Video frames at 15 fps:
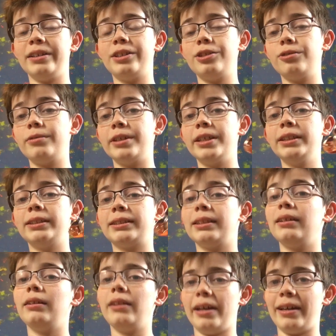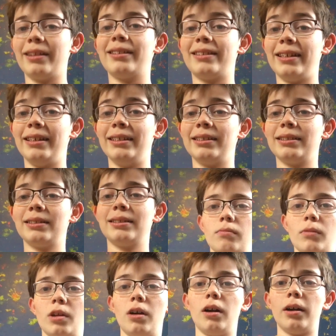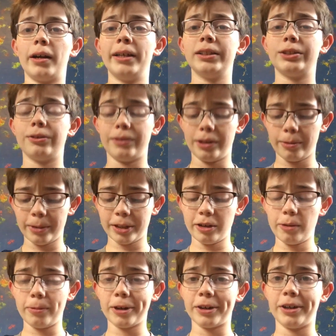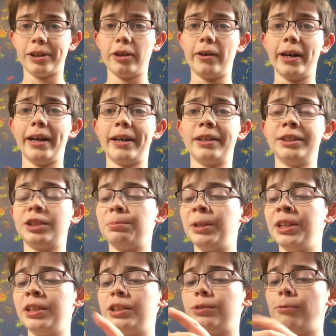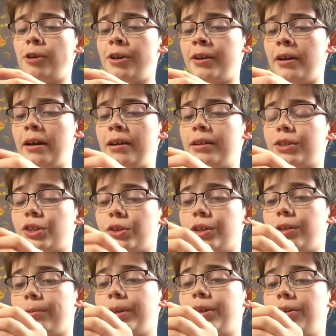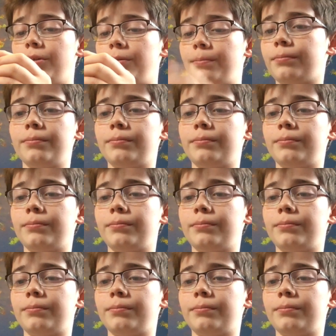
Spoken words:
into its length test. Alright, so here we go. We're going to go ahead and spin this one. So here we go.